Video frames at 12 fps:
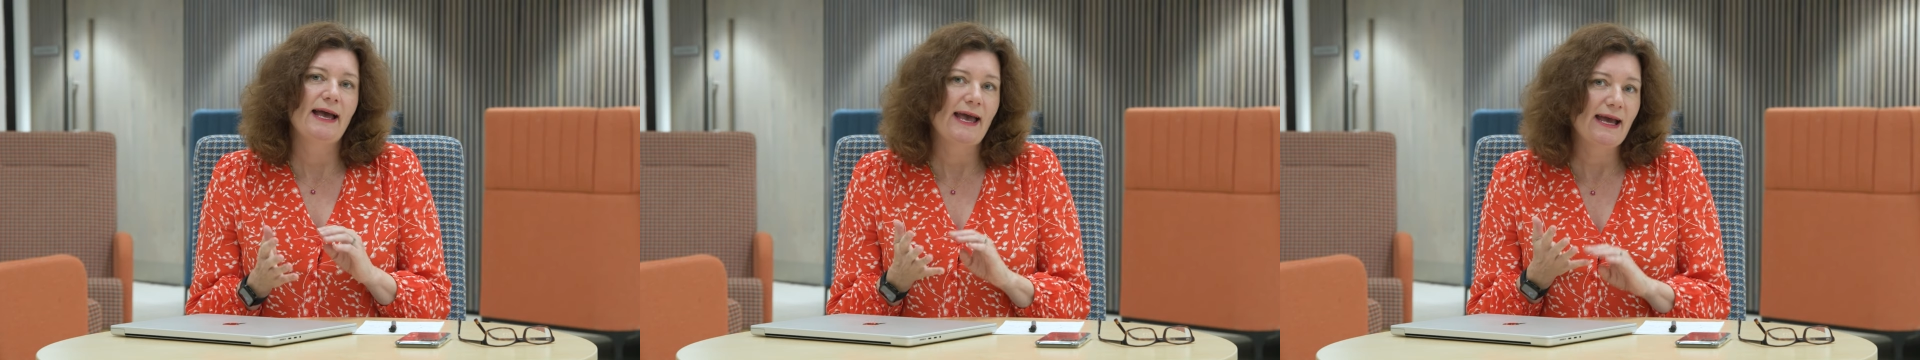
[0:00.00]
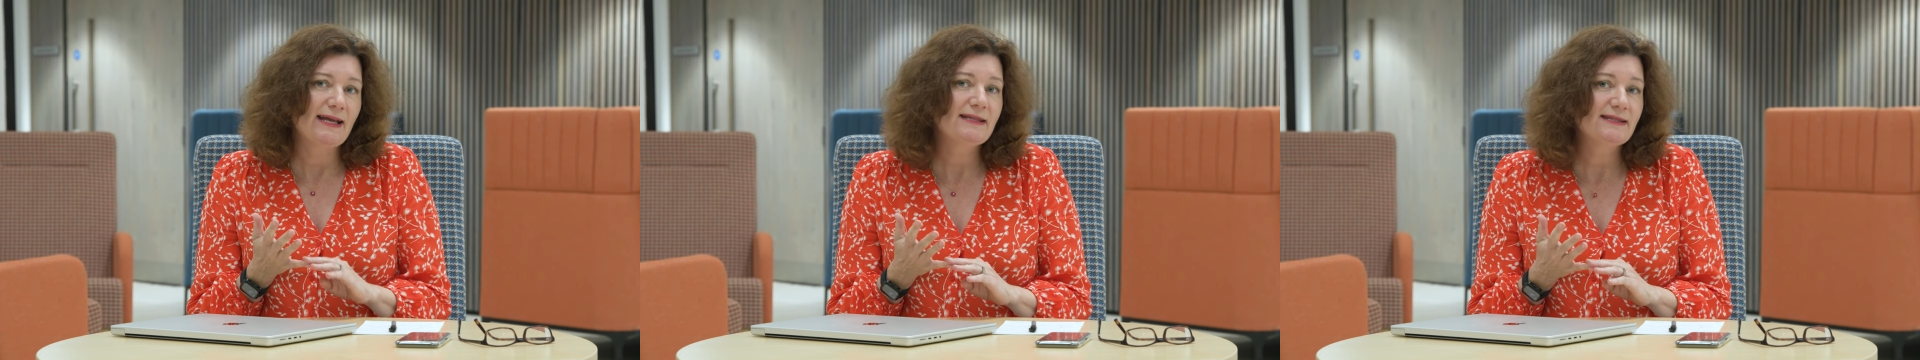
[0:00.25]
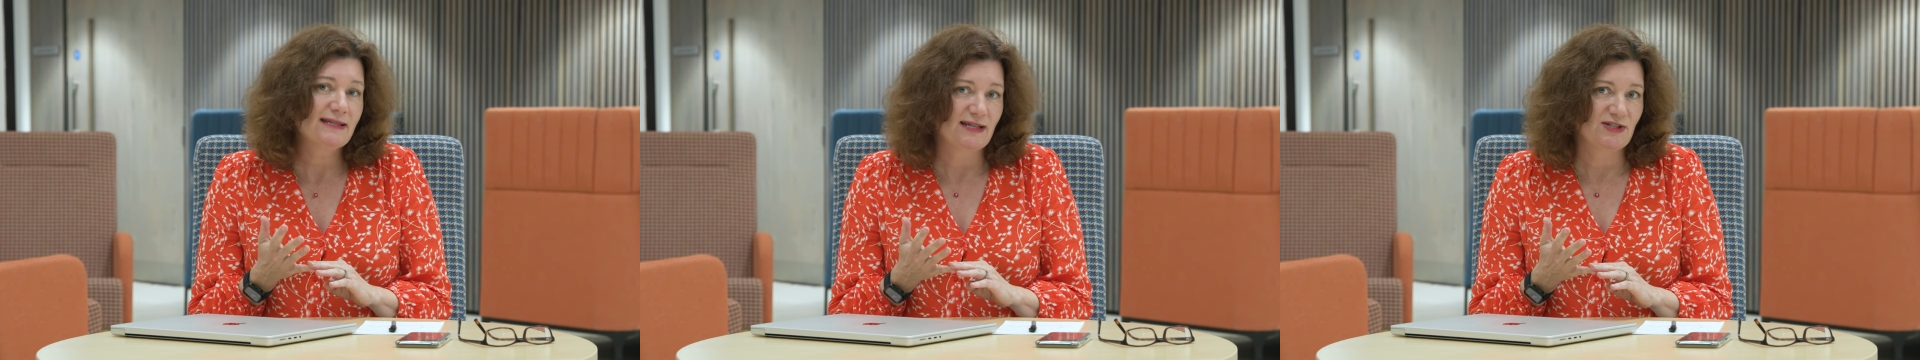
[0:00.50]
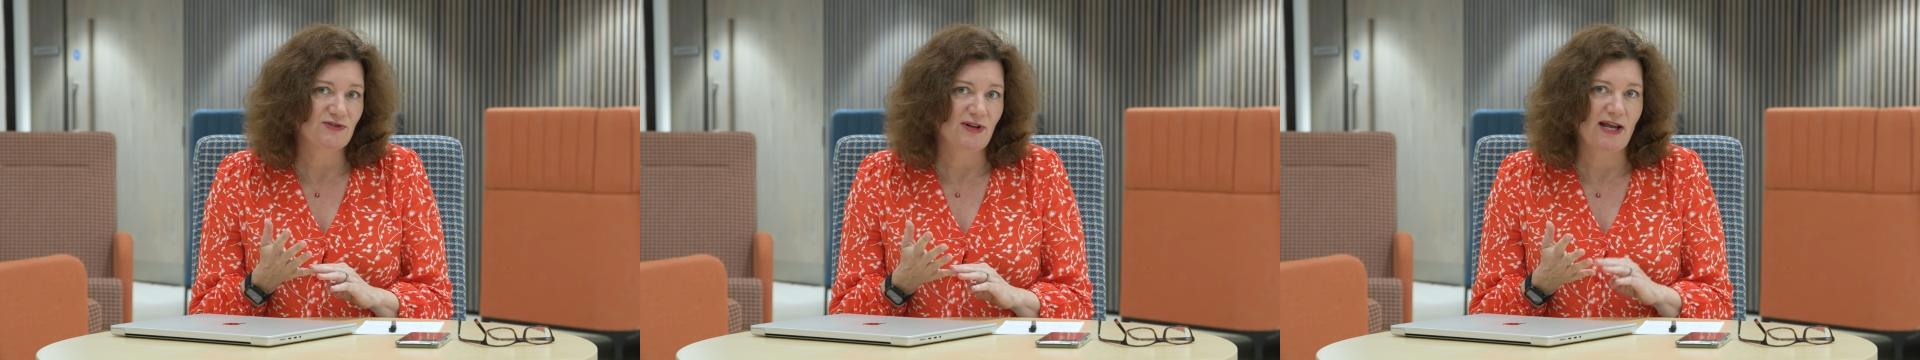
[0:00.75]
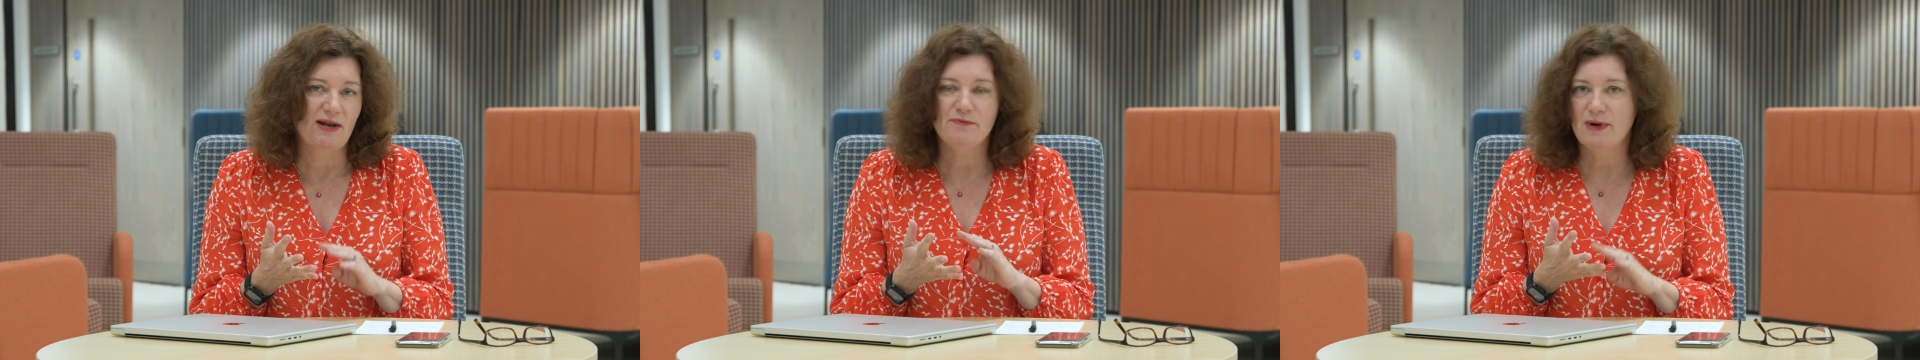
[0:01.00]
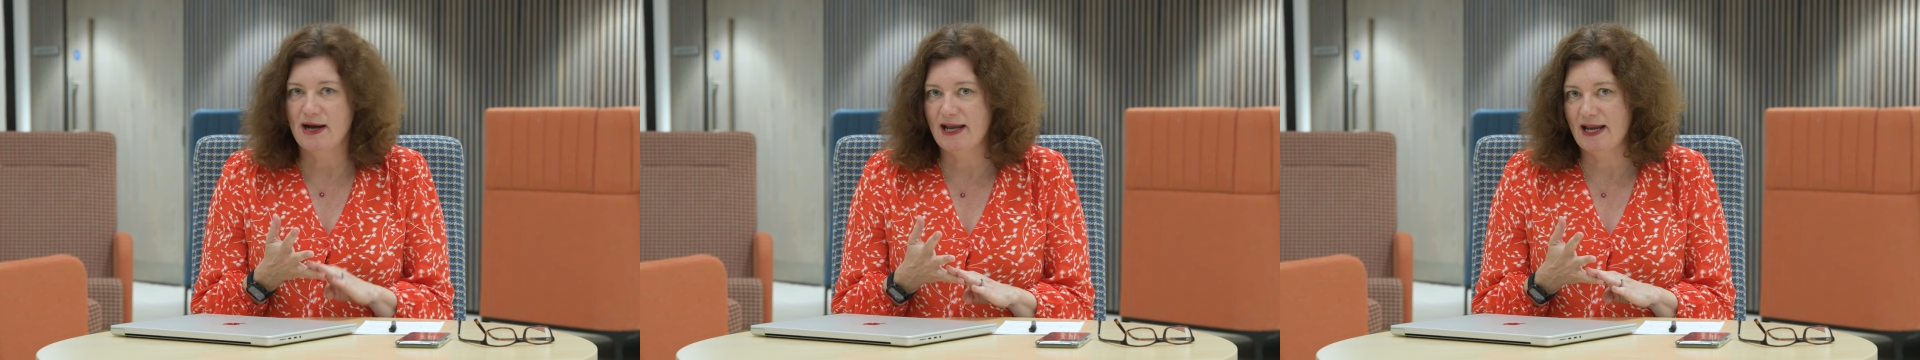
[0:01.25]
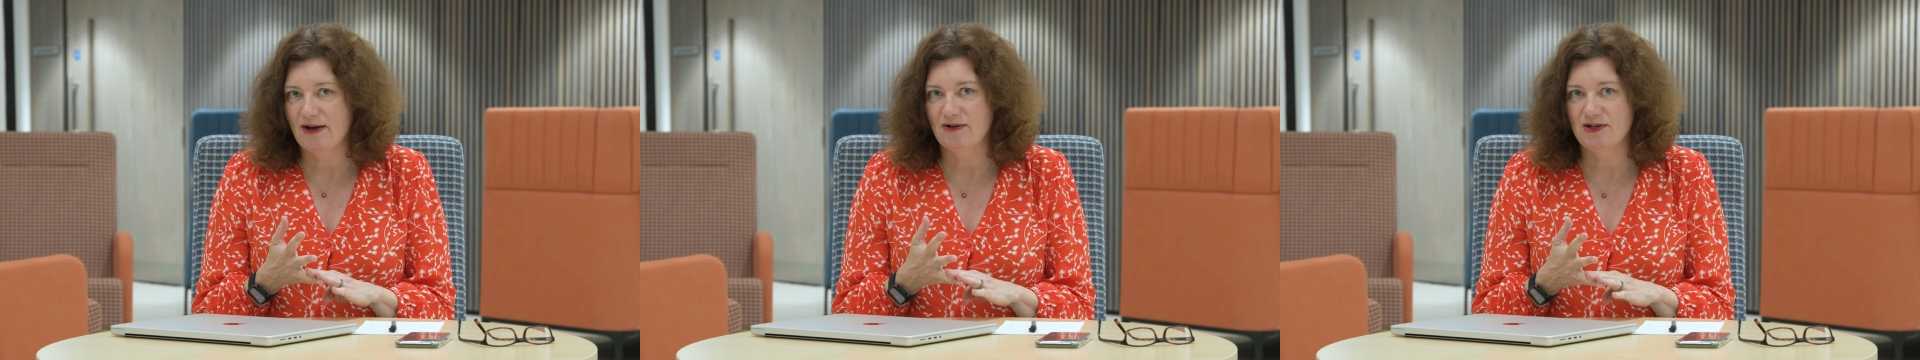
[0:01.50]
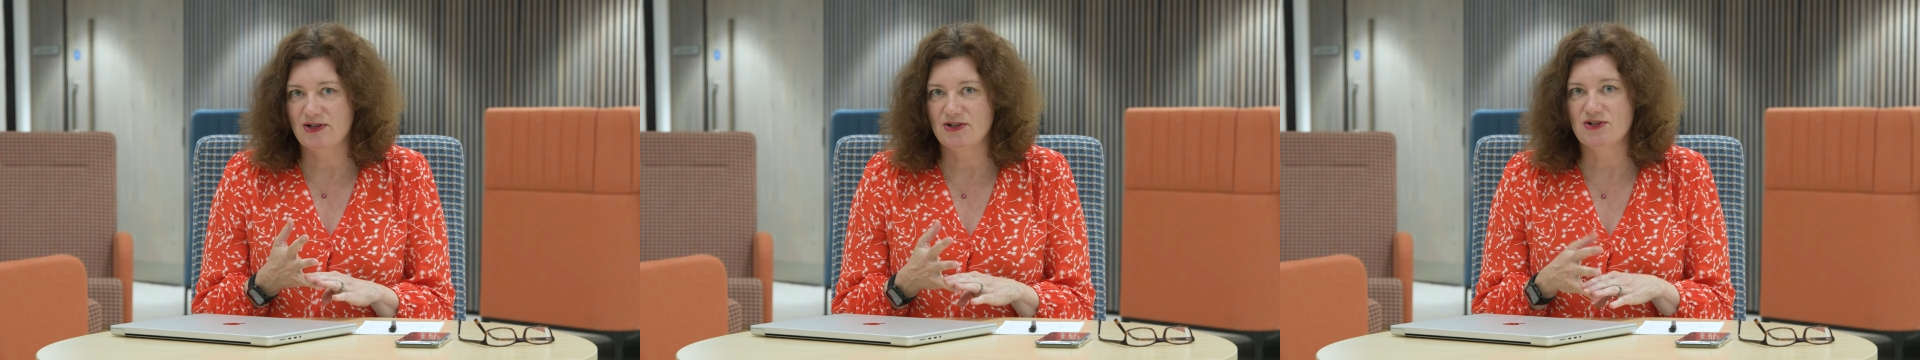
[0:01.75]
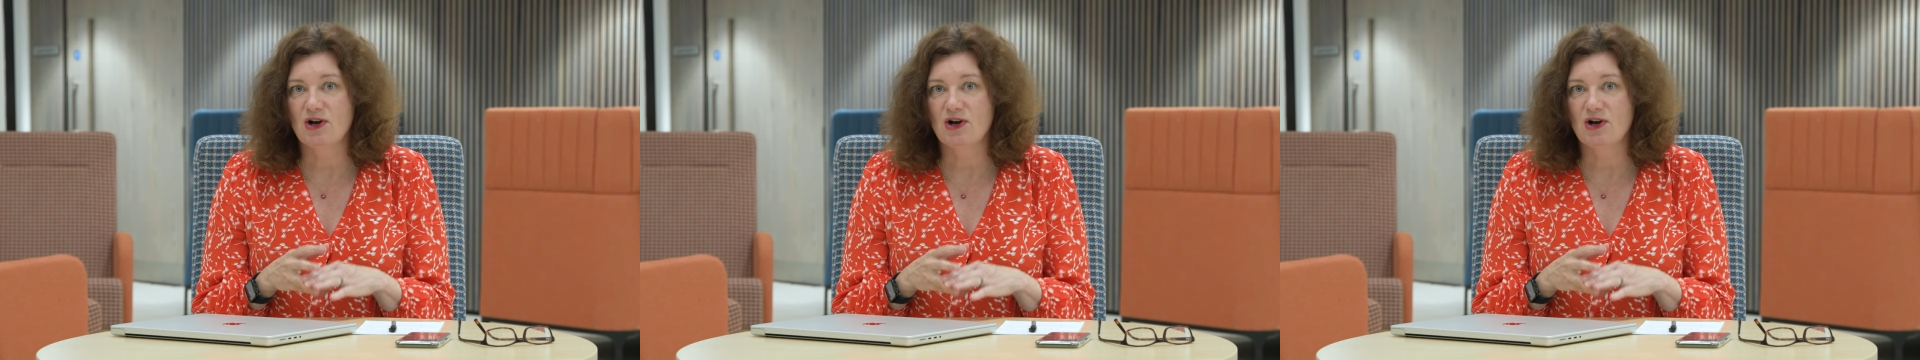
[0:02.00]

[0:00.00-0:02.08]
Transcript: Ancestry and MyHeritage